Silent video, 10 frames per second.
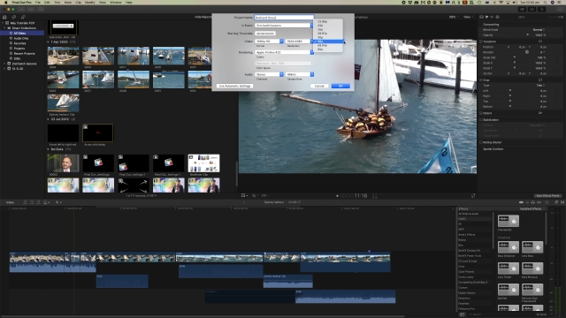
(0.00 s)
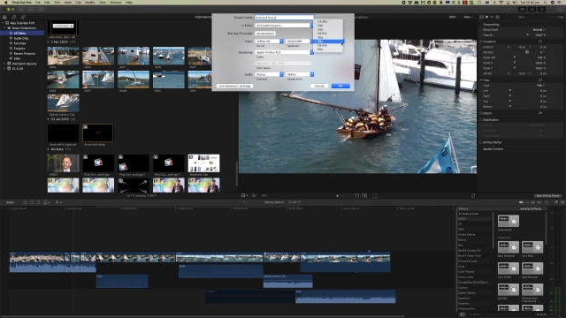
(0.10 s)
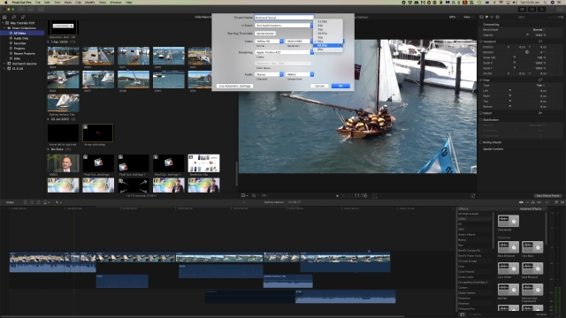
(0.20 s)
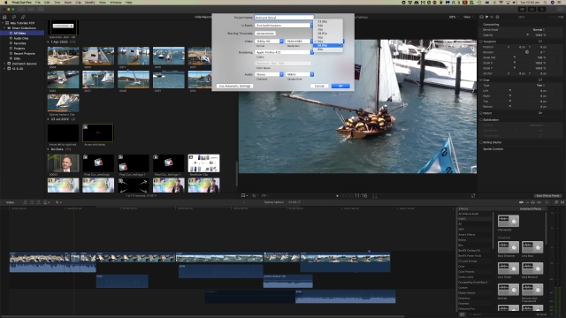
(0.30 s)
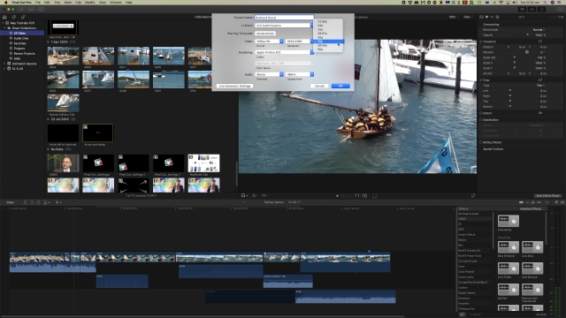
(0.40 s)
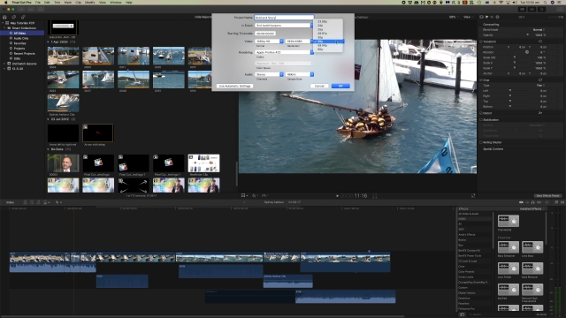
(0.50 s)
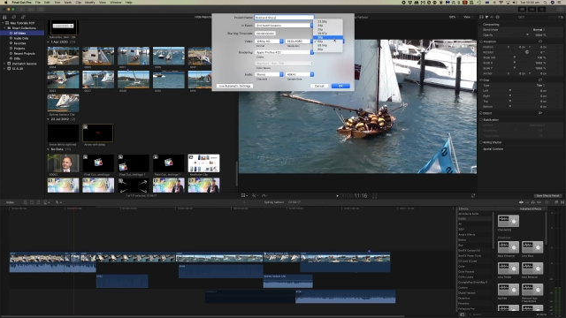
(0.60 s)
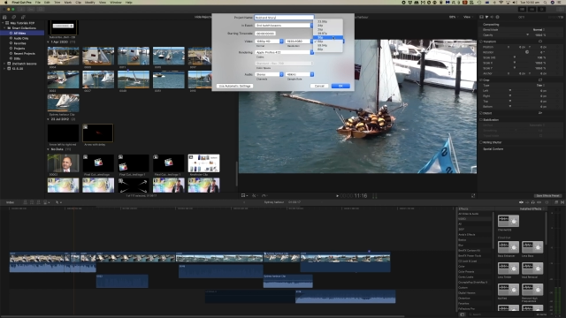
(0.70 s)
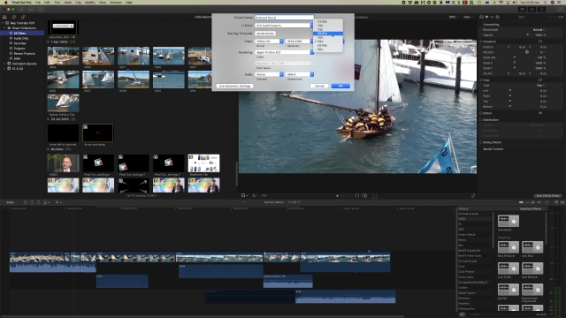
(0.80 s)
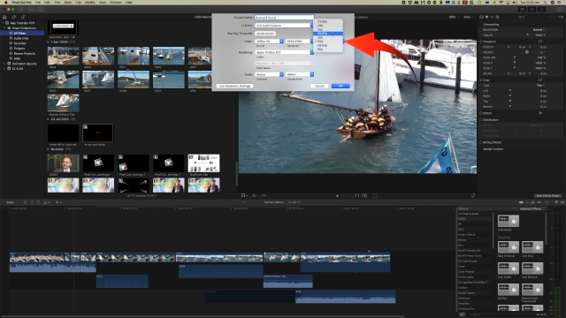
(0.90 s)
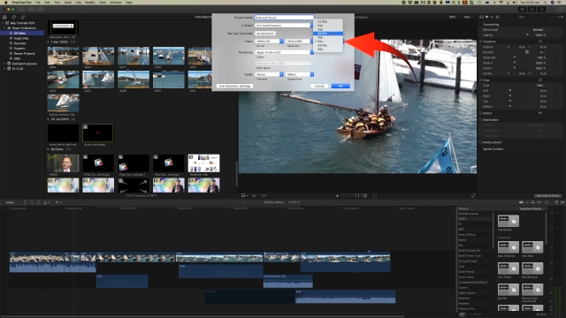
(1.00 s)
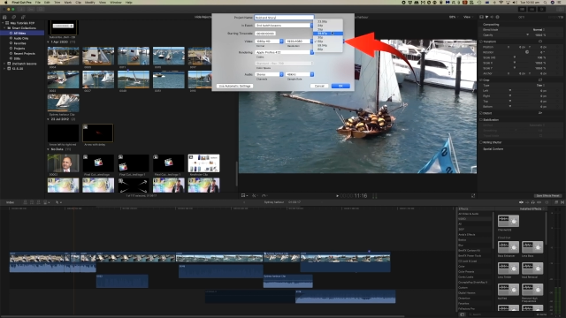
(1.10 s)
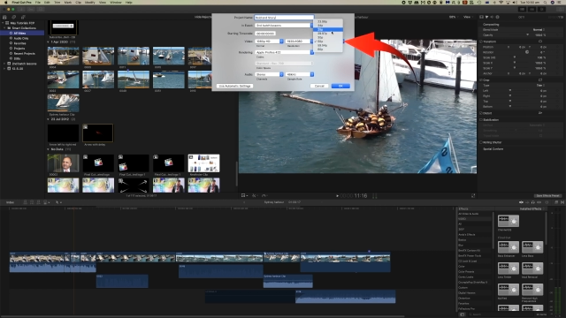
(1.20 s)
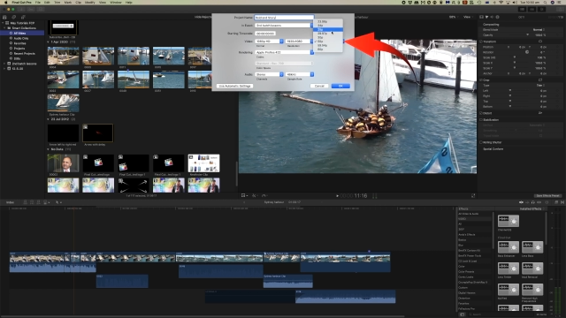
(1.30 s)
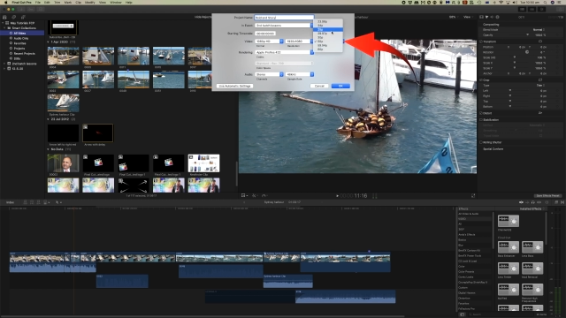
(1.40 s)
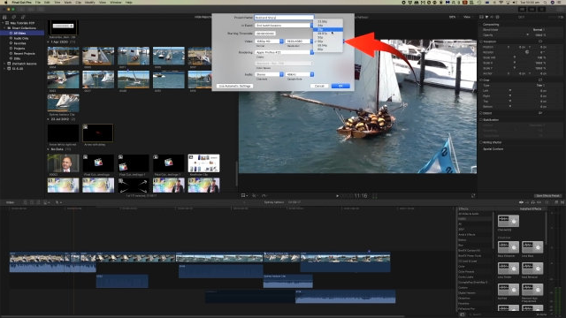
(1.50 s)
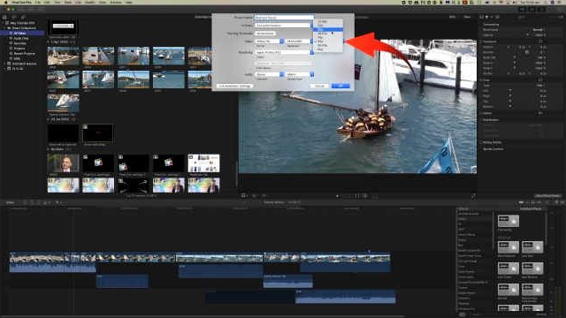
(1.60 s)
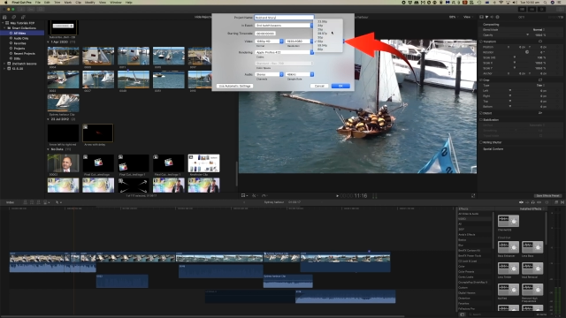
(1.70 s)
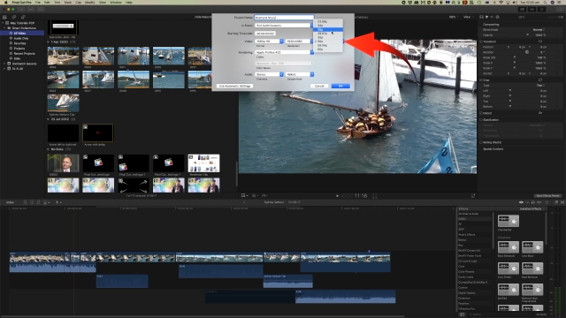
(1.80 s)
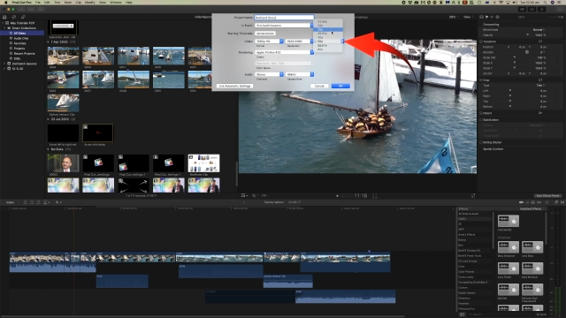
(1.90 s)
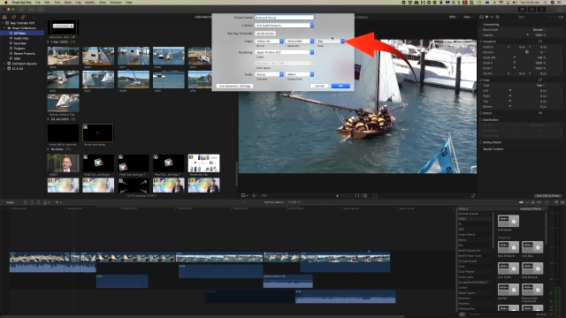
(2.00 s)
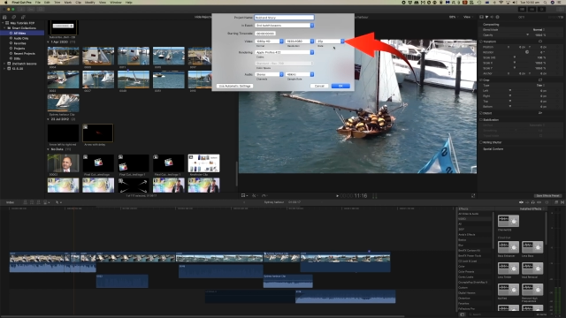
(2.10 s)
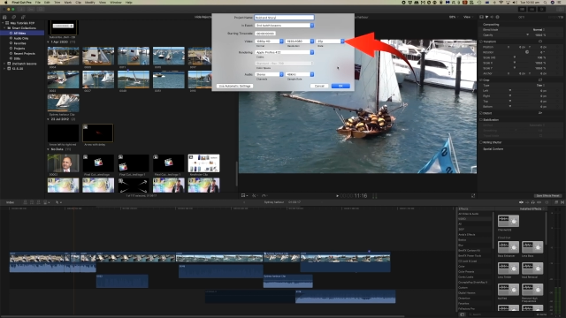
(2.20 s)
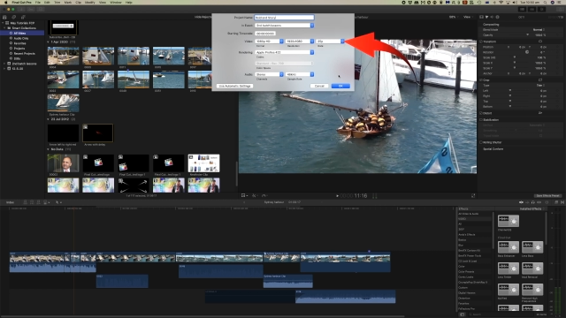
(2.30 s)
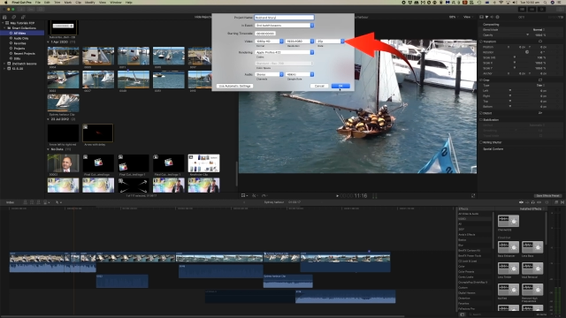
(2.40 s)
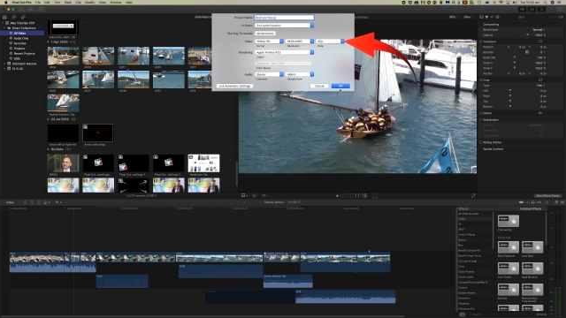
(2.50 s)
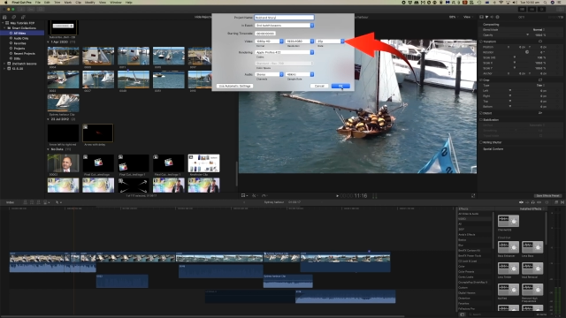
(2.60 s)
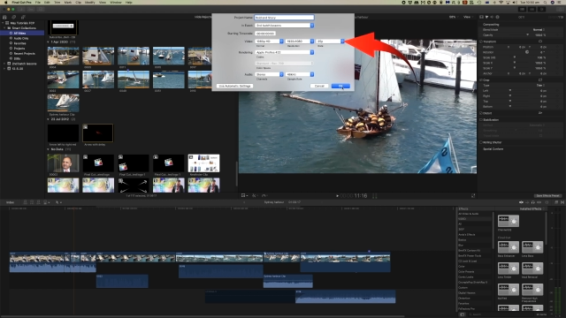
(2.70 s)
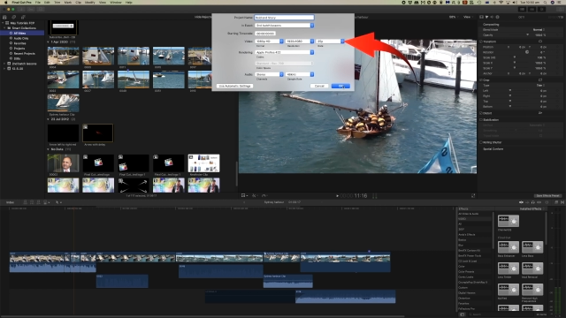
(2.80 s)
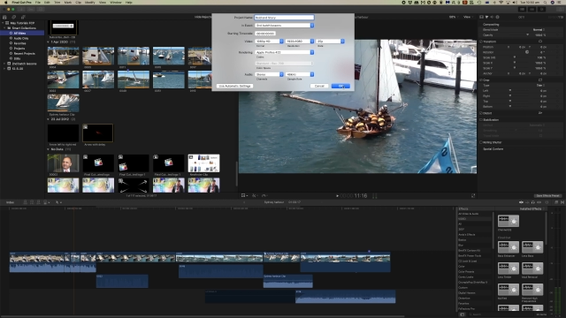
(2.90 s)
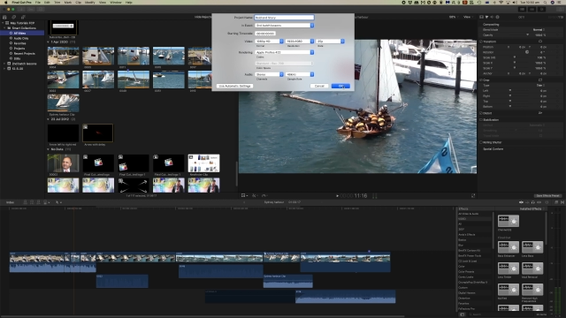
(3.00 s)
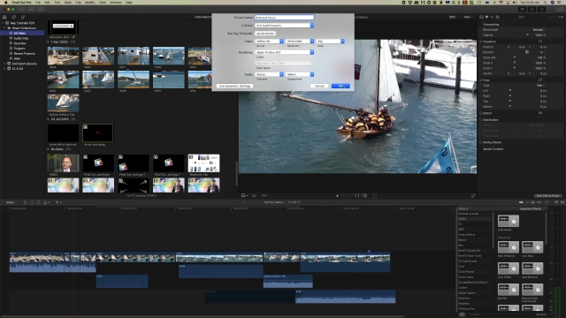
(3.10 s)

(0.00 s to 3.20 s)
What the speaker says: [unreadable: no face in view]